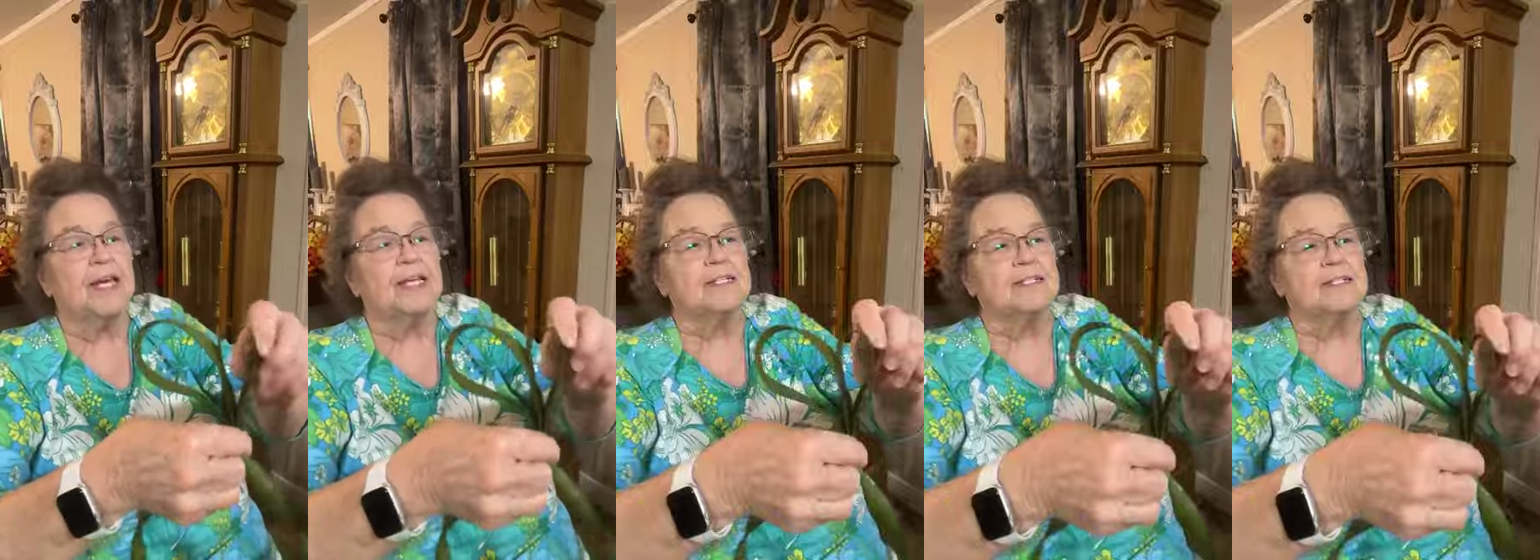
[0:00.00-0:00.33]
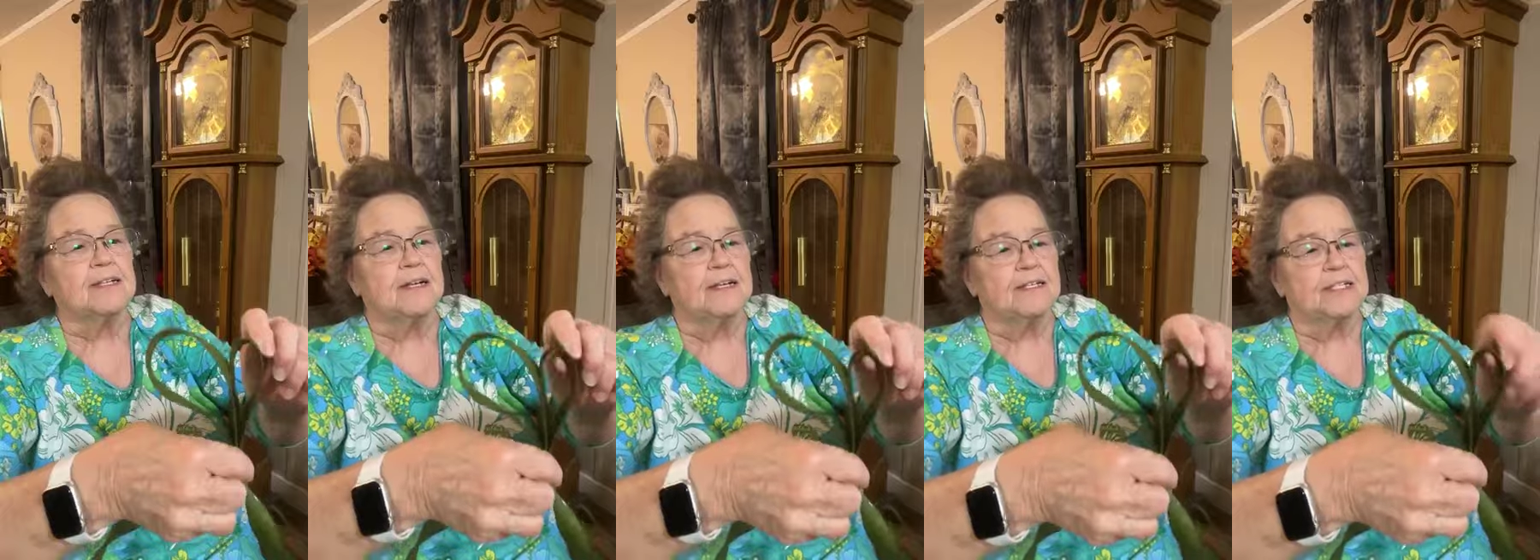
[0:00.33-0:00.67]

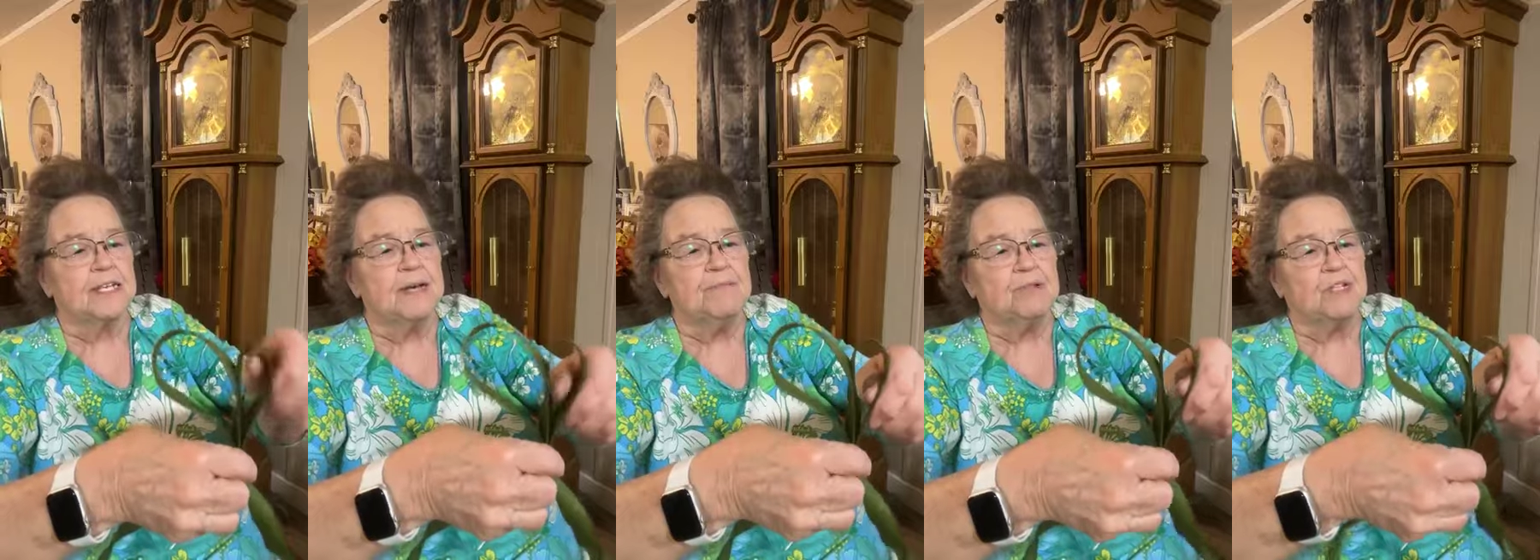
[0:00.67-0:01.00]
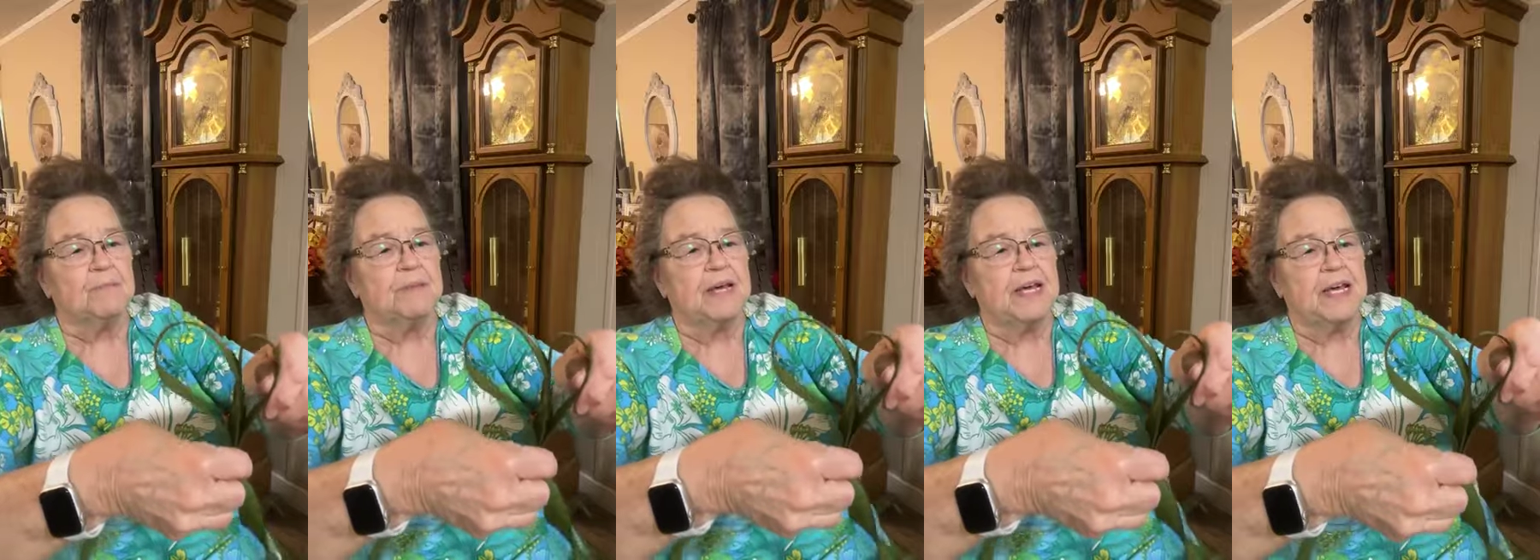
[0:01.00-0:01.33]
it's
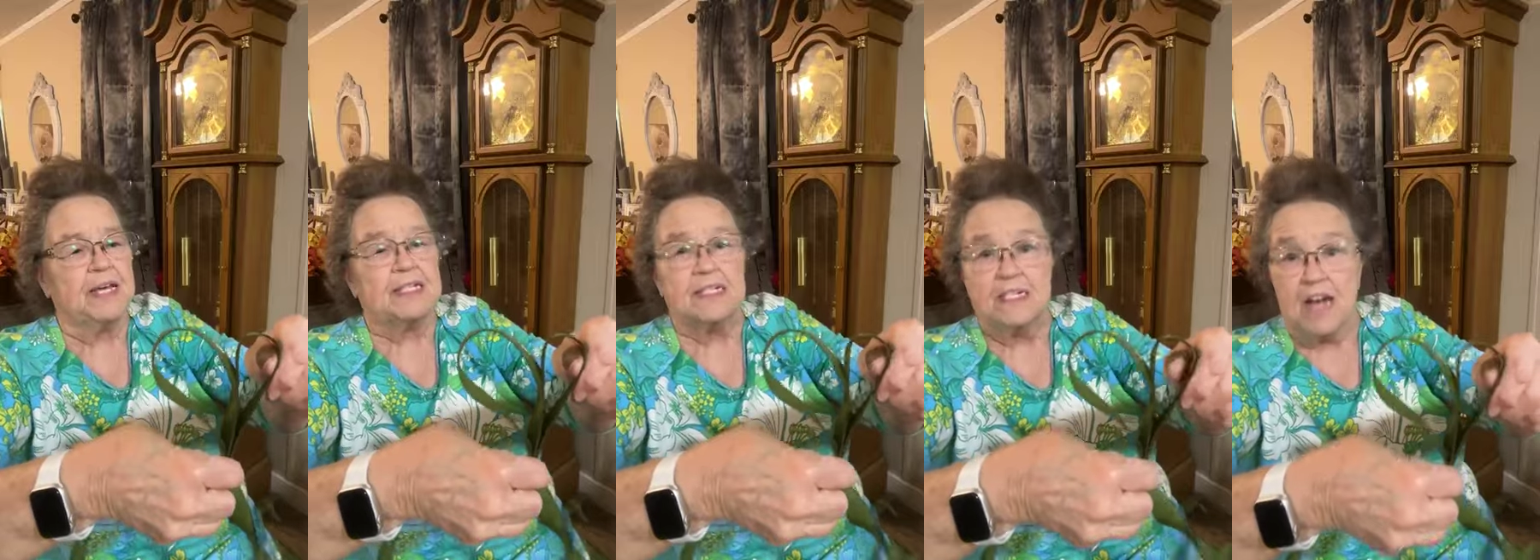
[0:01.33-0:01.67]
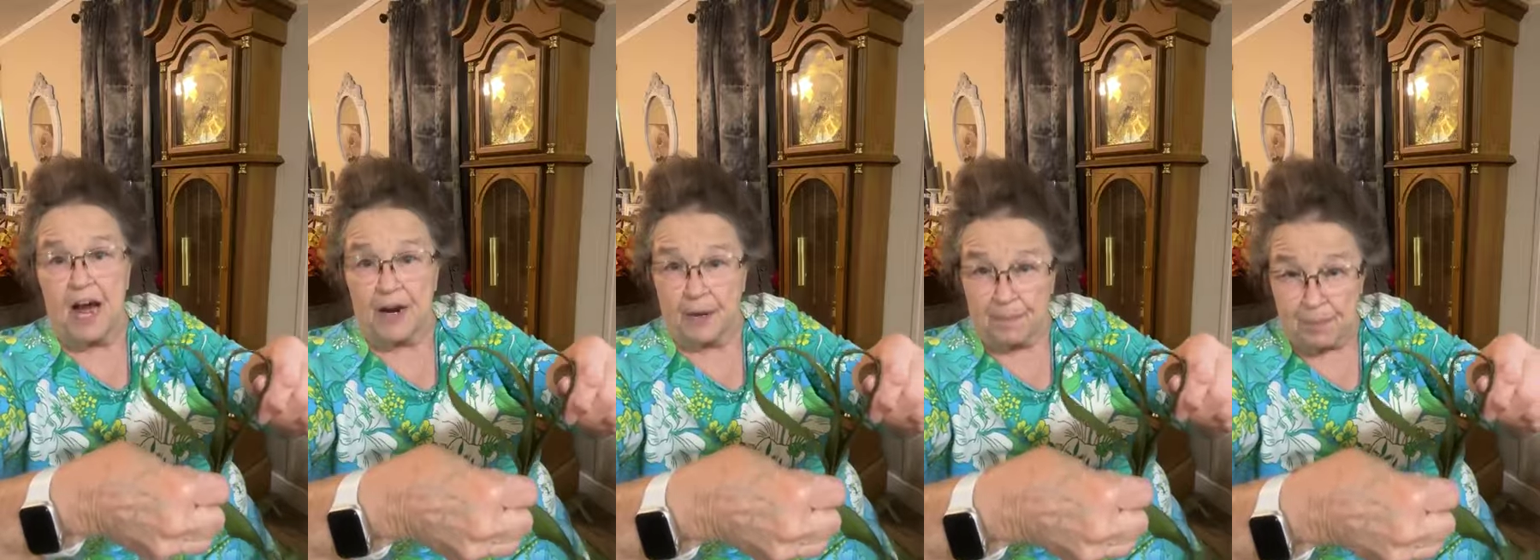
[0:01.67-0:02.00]
seems to be, it's
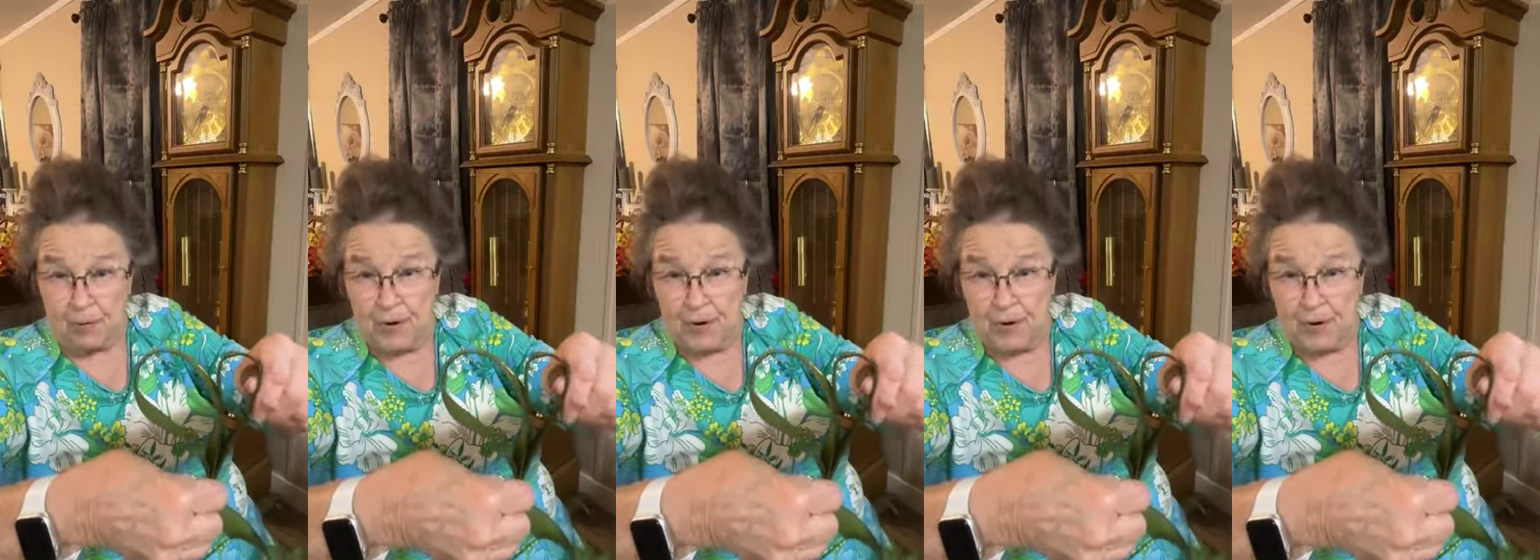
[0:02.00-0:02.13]
not a